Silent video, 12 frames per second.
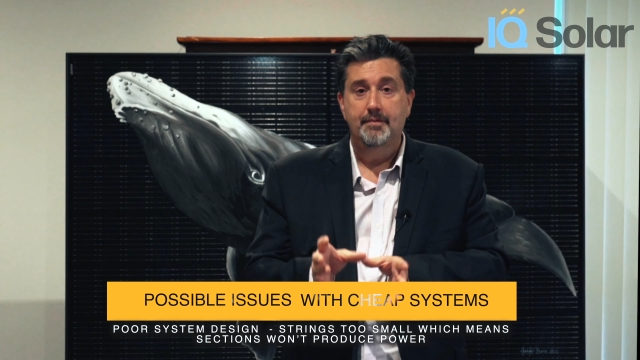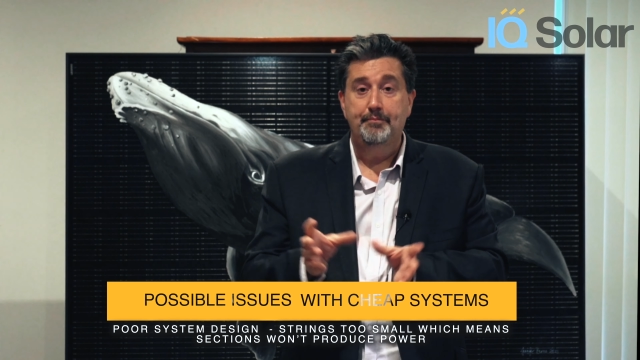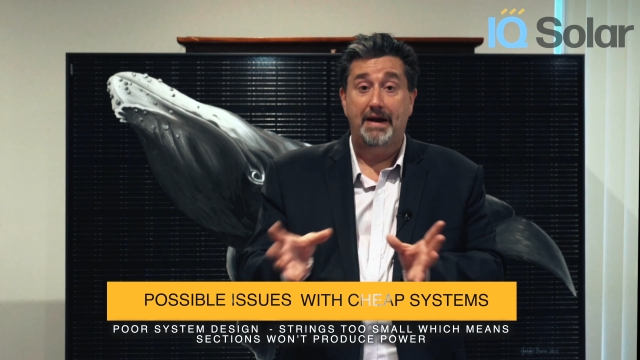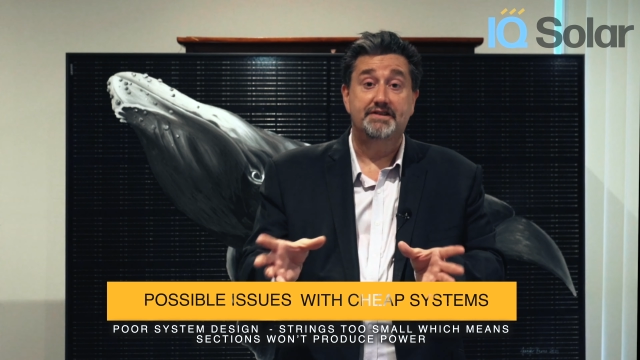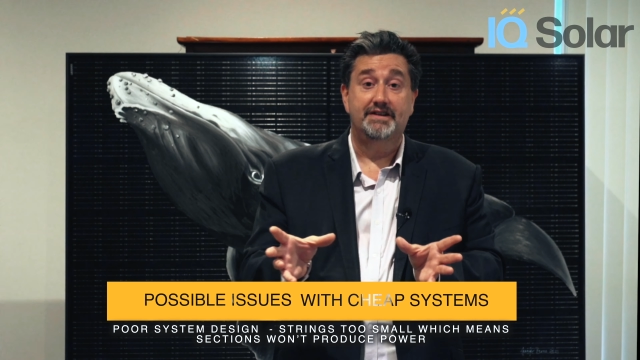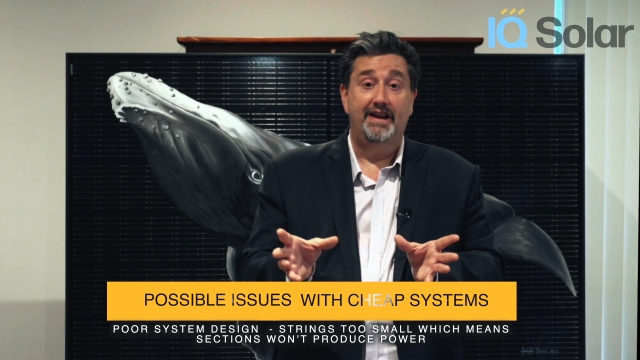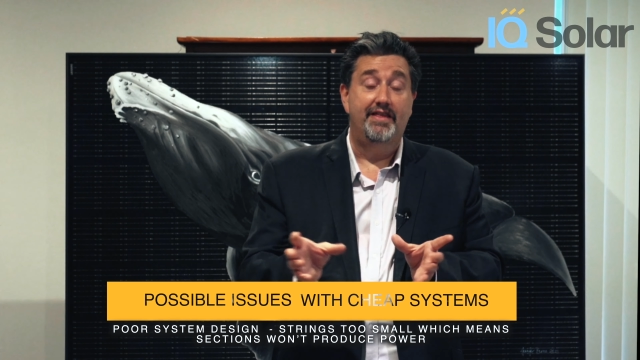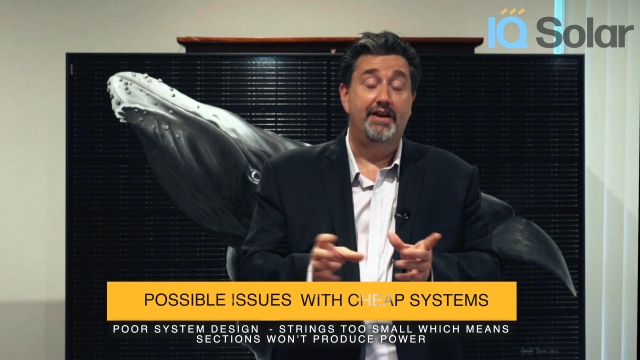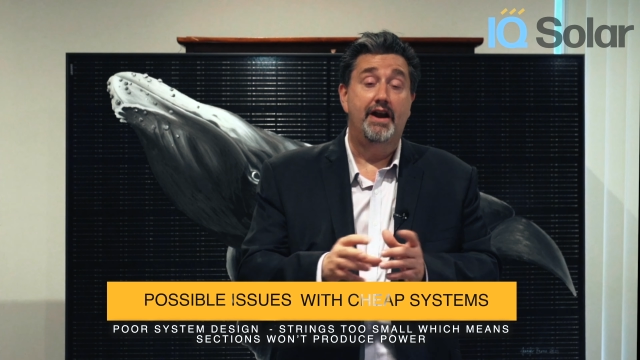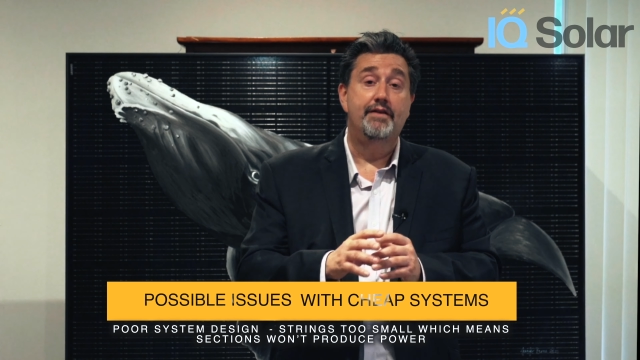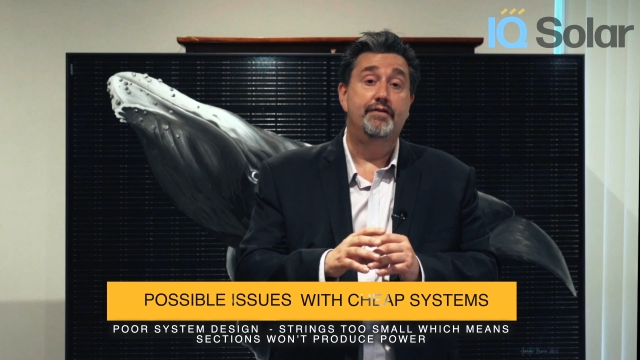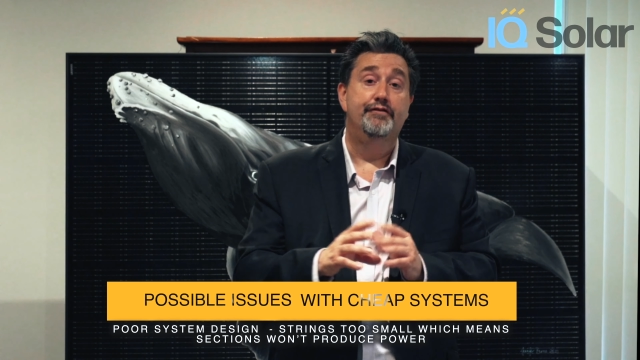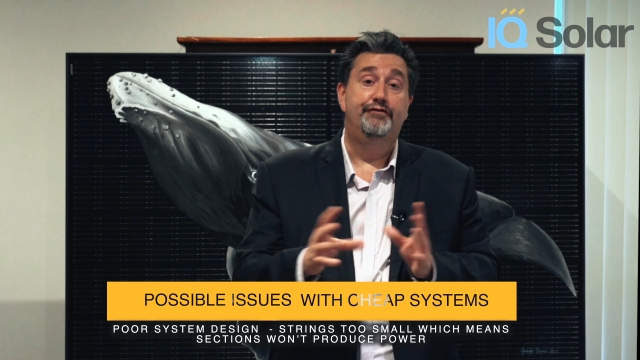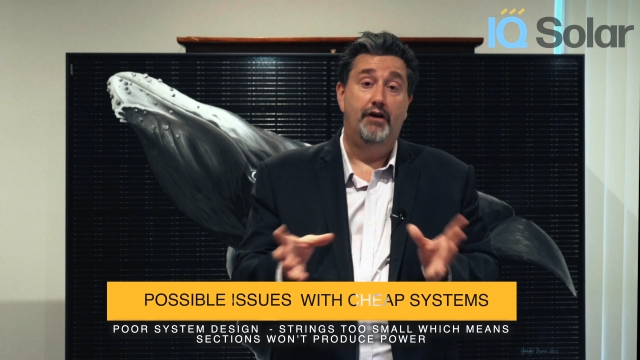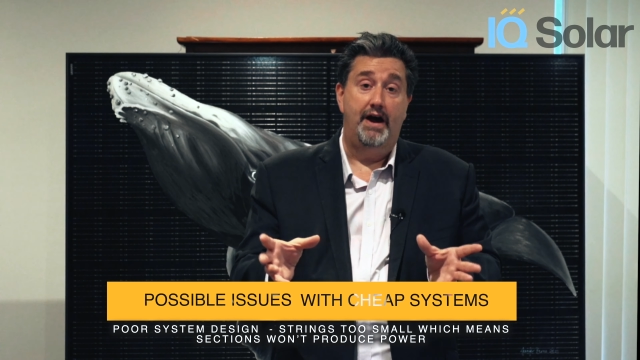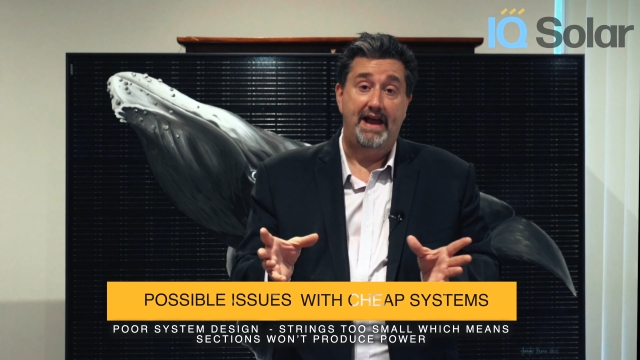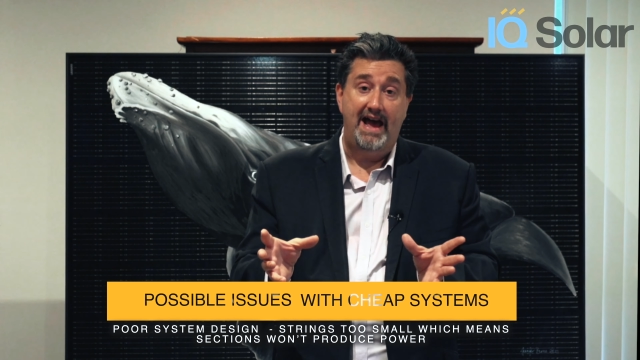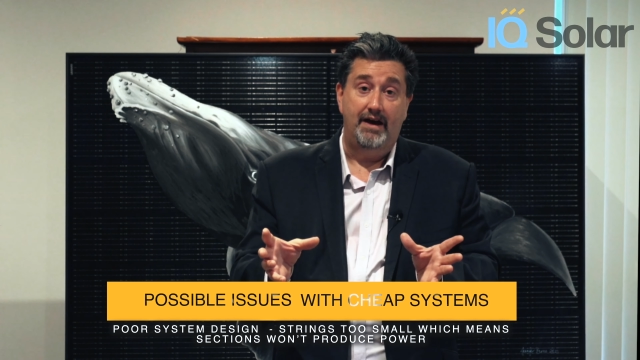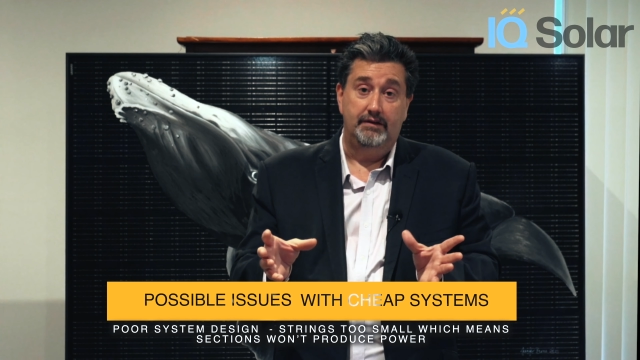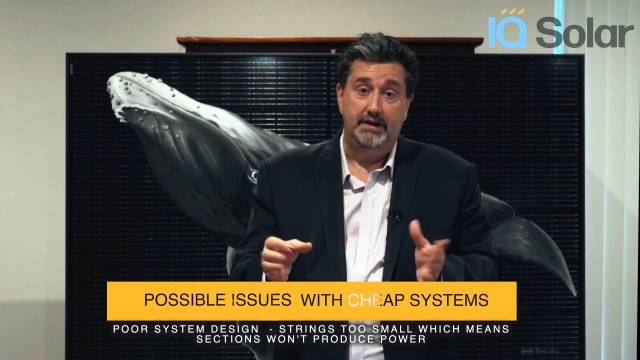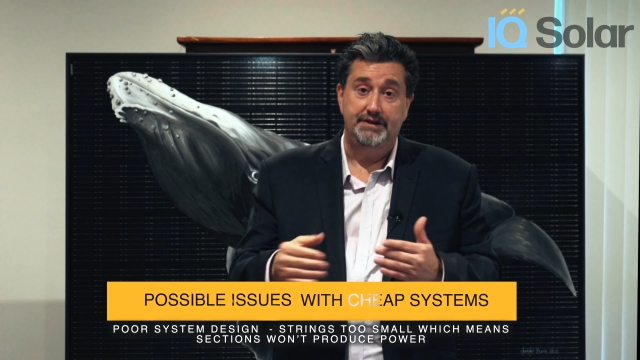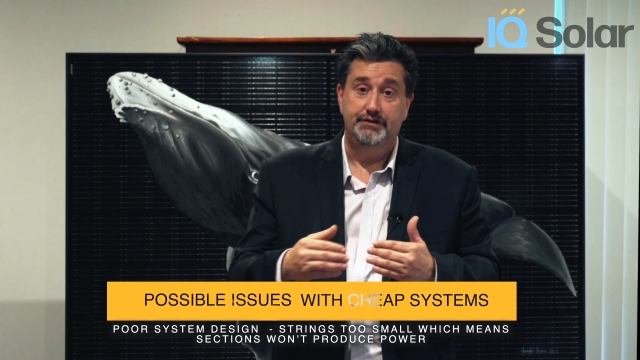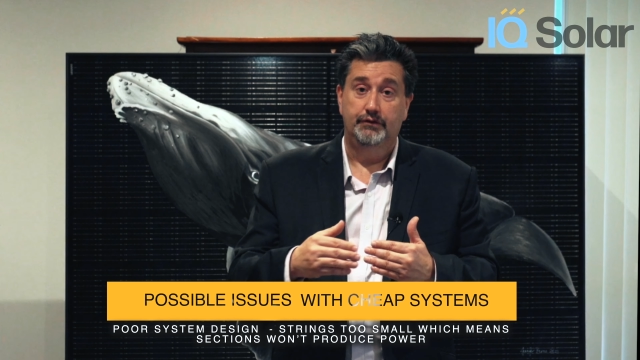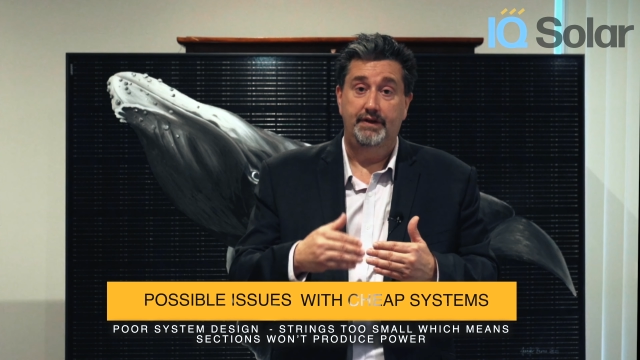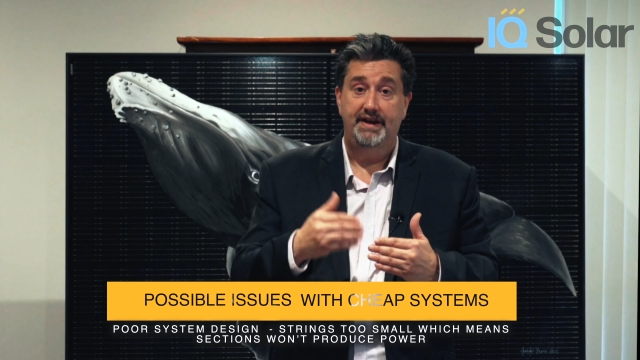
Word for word: basically they don't even find out until their